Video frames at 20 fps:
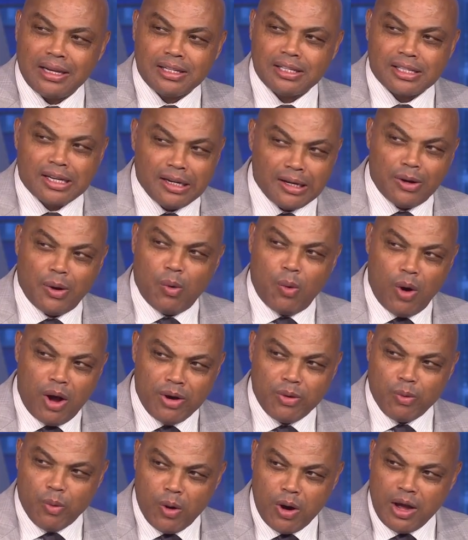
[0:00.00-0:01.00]
It's still
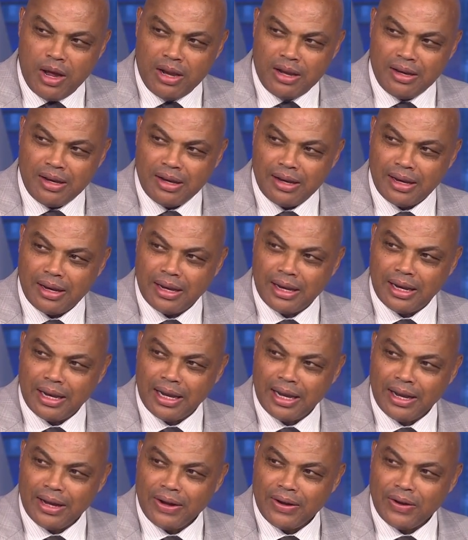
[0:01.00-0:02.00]
1 1. I
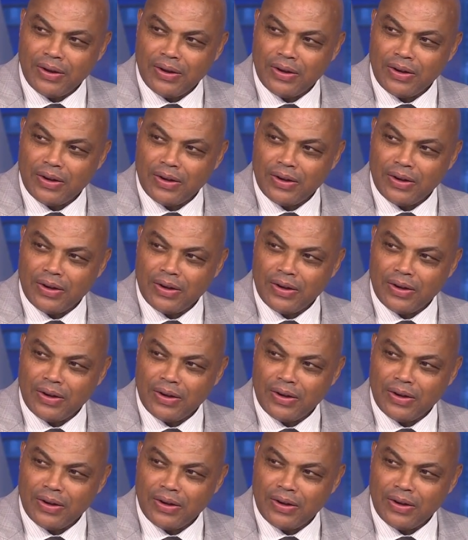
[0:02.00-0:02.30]
know, but.